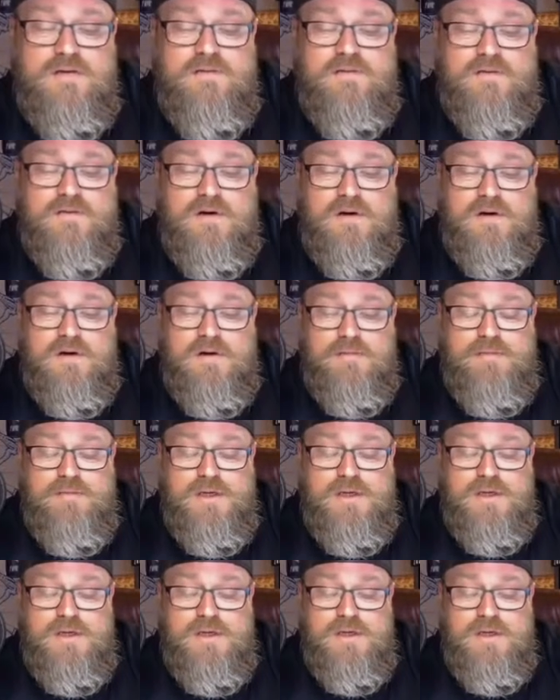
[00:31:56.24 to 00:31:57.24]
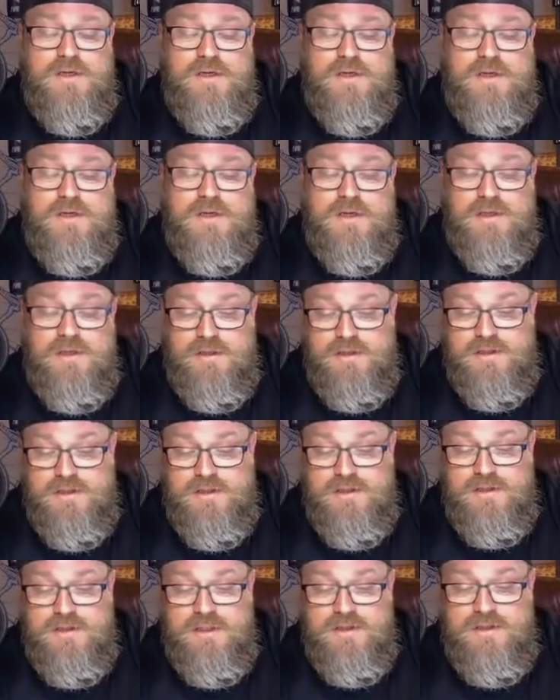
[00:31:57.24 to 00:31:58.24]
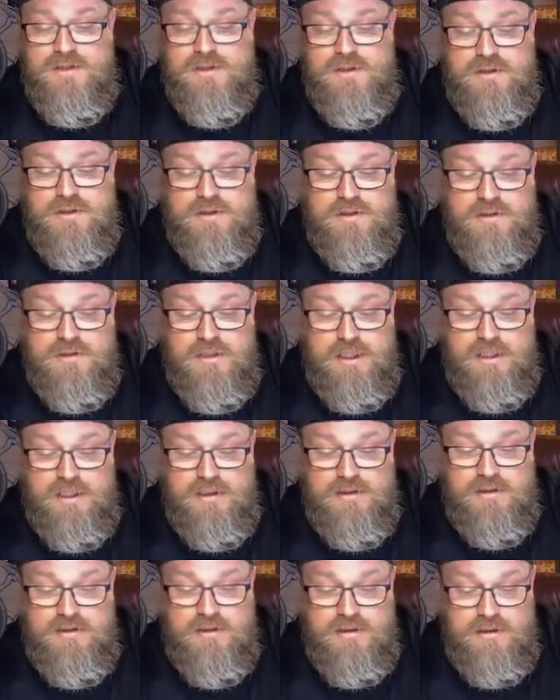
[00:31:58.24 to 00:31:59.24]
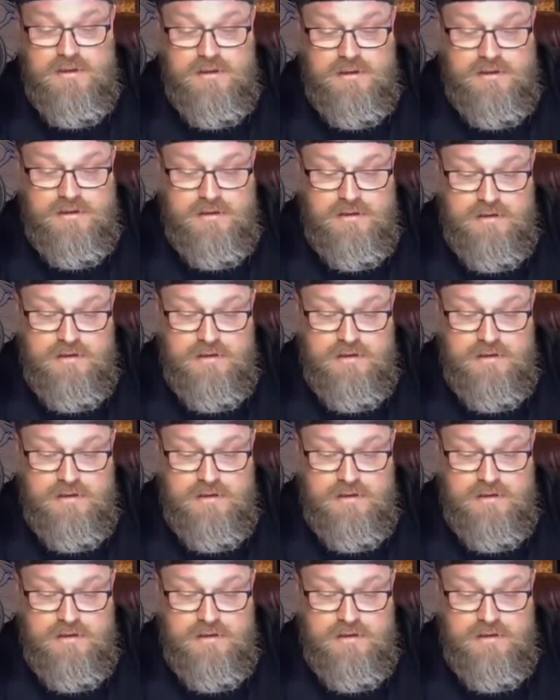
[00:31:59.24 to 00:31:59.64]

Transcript: from, is that Jungle? Yeah, Jungle.